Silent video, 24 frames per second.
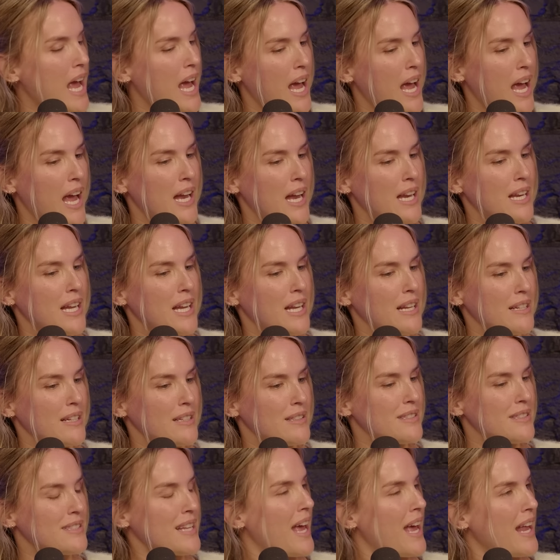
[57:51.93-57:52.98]
And he
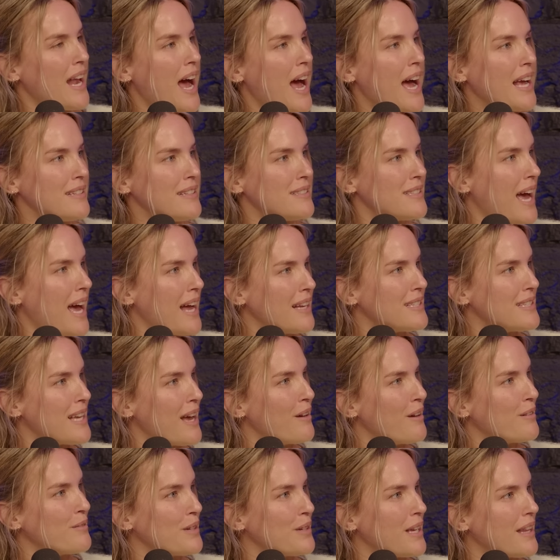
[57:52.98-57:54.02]
said, I sat
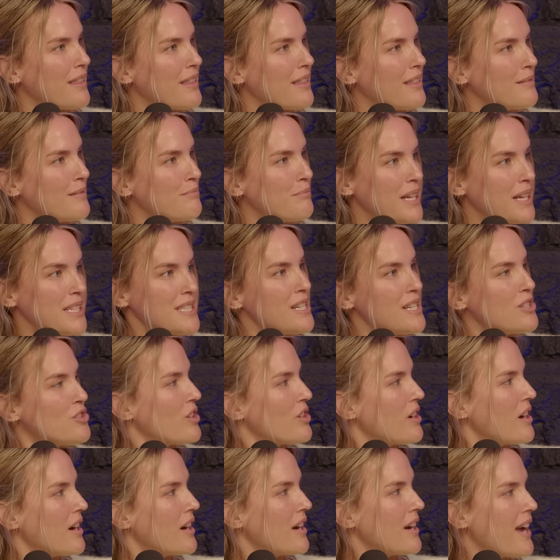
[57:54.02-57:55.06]
down with my
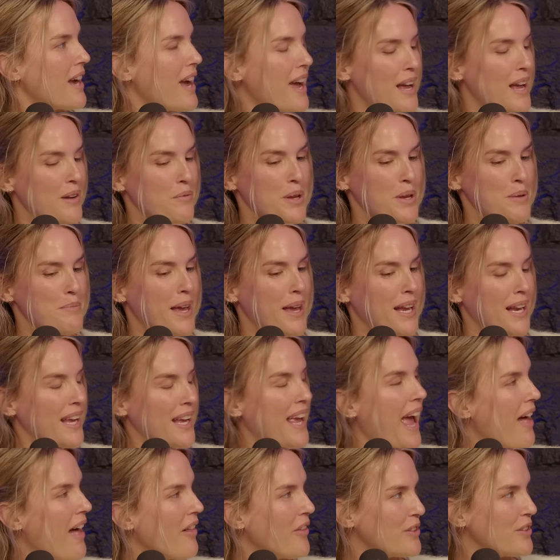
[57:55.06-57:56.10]
teacher and we made a
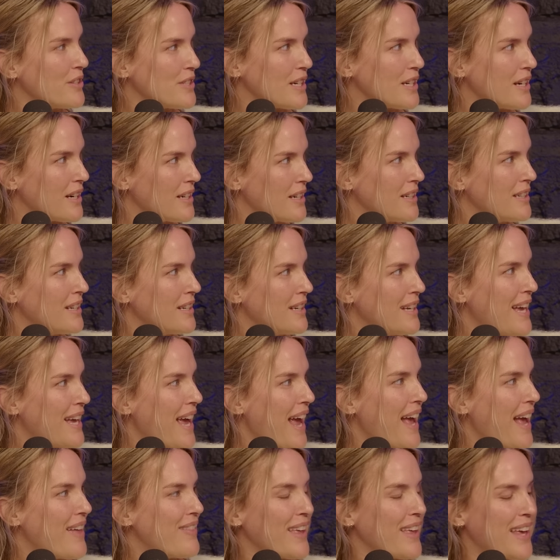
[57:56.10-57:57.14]
calendar.
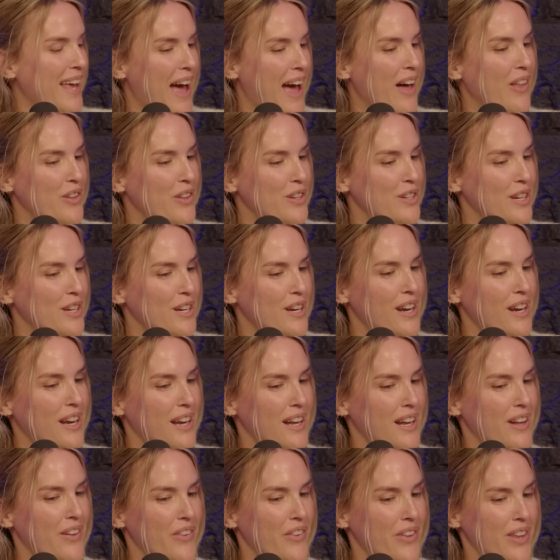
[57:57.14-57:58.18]
And the calendar,
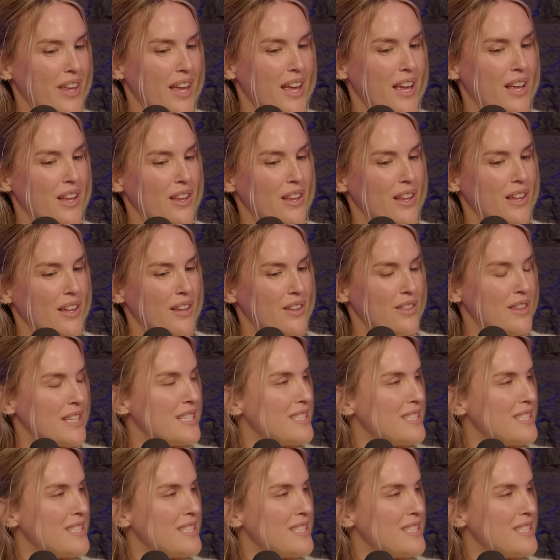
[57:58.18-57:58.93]
the